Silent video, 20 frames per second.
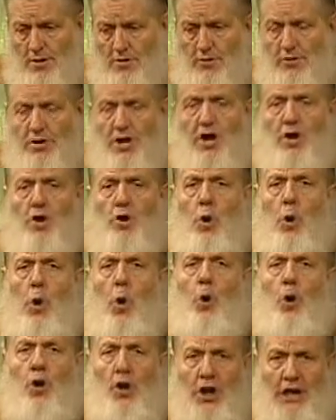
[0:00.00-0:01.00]
done
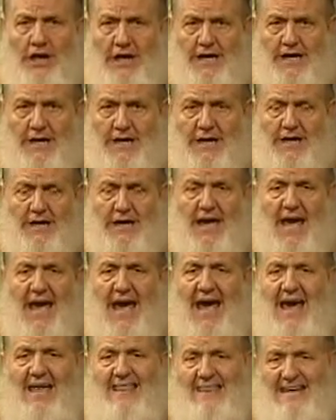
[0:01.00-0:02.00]
orally,
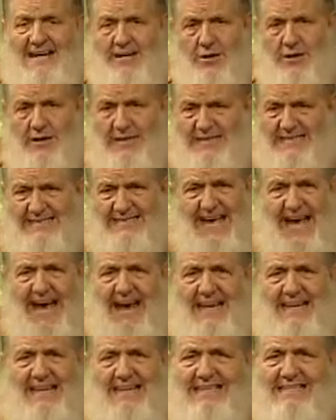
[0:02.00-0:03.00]
and they are
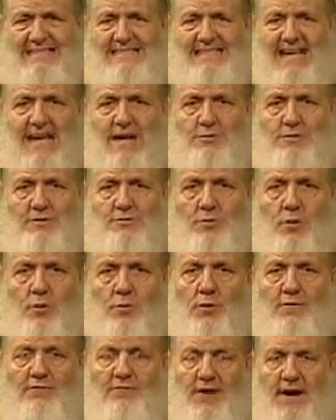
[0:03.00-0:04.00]
exactly the same as what
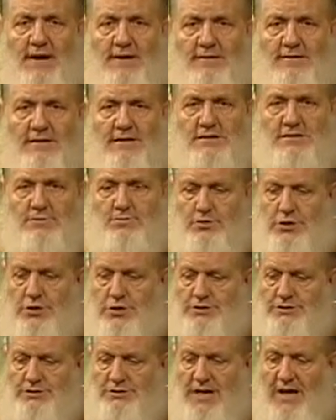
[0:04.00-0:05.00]
we find in these
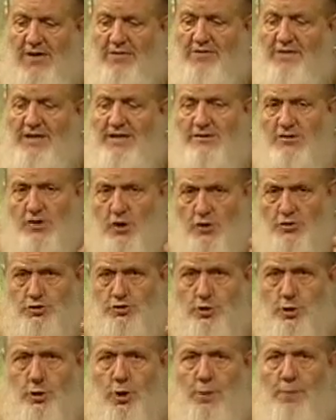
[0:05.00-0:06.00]
books. And these
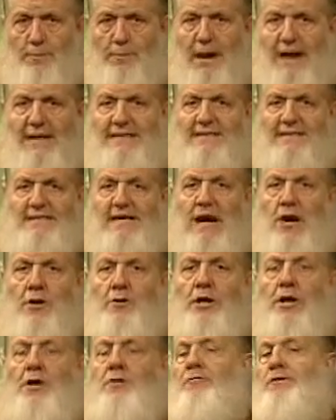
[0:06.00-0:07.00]
also are passed down
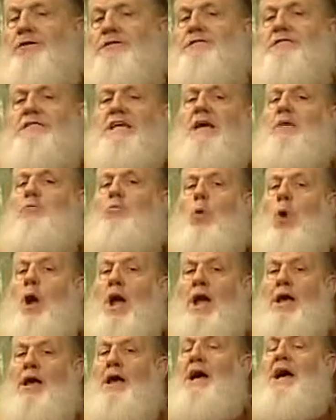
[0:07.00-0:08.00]
in the same
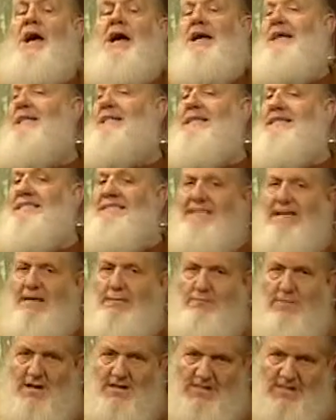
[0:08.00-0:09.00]
way, in the
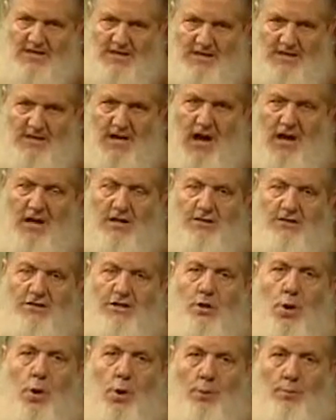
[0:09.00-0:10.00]
same
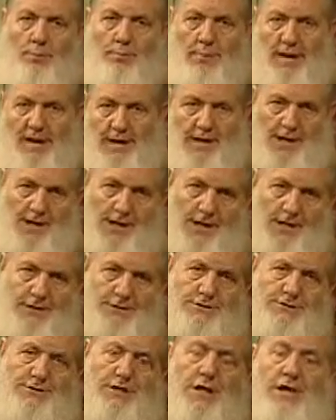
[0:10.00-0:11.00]
methodology or
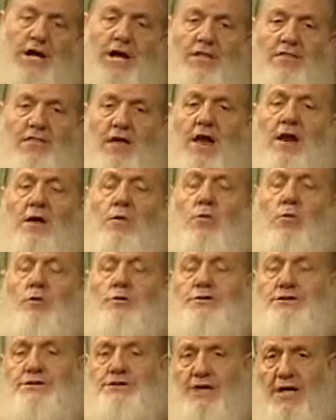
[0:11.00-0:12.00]
manhaj that it
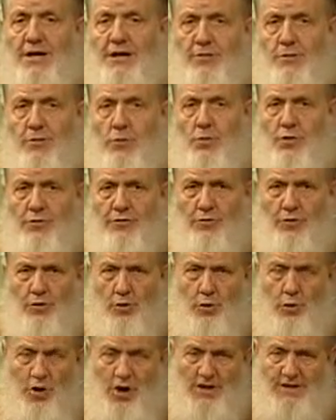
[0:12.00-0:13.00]
was done with the
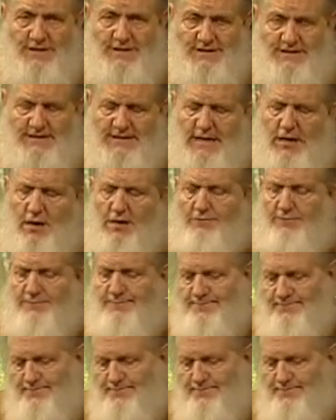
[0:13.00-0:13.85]
Quran itself.